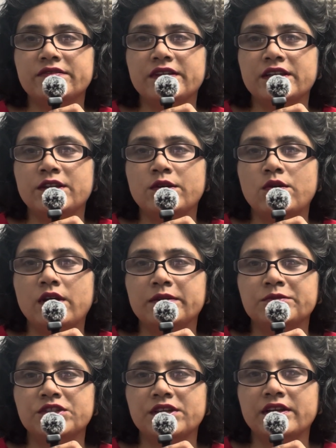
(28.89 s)
video, I am
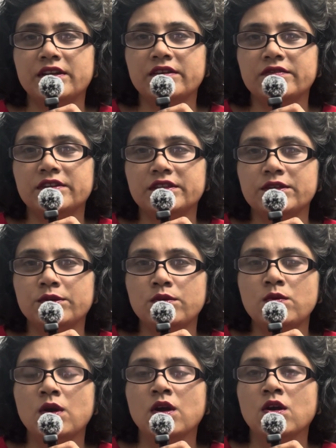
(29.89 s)
sharing with you